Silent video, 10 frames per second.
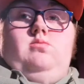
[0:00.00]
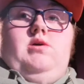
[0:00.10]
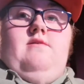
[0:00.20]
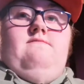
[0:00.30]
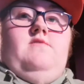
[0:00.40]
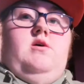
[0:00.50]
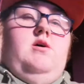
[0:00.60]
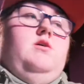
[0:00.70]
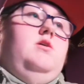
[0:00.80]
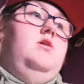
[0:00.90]
this weekend
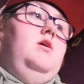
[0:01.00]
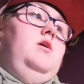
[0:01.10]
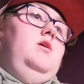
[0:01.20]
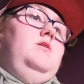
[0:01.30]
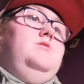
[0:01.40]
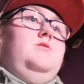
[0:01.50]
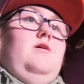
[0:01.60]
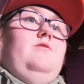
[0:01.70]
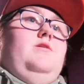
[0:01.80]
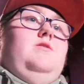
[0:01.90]
vlog.
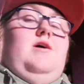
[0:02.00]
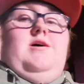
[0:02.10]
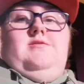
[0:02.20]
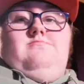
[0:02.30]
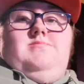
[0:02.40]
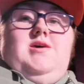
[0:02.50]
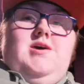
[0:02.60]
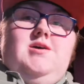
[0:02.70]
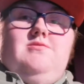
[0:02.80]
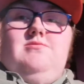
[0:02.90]
Sorry that
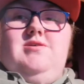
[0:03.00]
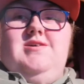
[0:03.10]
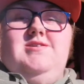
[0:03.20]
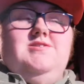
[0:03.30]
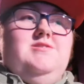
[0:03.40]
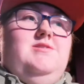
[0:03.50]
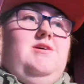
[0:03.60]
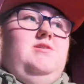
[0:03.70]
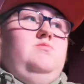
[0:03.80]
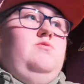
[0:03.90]
it isn't
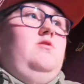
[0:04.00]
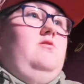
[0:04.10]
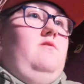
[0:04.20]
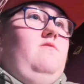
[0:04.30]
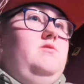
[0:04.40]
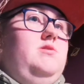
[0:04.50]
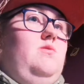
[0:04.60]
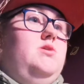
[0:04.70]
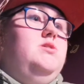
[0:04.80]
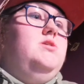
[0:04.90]
as productive as I
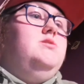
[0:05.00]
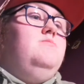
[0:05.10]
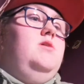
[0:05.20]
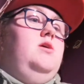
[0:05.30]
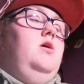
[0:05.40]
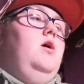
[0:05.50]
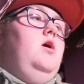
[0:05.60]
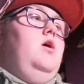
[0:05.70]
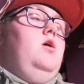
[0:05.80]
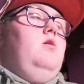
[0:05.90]
wanted it to be,
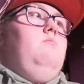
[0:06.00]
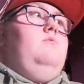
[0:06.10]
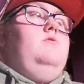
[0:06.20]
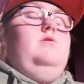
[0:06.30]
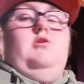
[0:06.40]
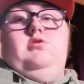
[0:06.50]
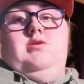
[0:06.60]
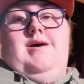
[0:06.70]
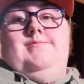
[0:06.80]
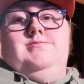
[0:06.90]
but that
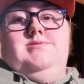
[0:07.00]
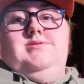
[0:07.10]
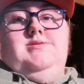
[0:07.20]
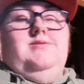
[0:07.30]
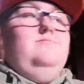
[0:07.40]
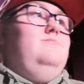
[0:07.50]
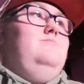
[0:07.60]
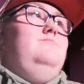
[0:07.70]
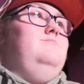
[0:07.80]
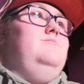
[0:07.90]
just happens.
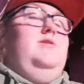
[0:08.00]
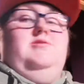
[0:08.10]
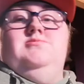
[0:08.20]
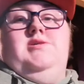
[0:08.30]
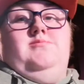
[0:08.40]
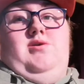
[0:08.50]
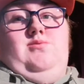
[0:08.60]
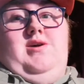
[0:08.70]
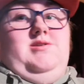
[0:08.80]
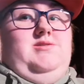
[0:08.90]
90% of my
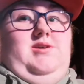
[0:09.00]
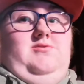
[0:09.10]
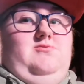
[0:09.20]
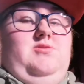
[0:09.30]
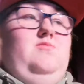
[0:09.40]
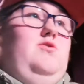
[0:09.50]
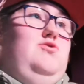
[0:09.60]
weekends, I don't do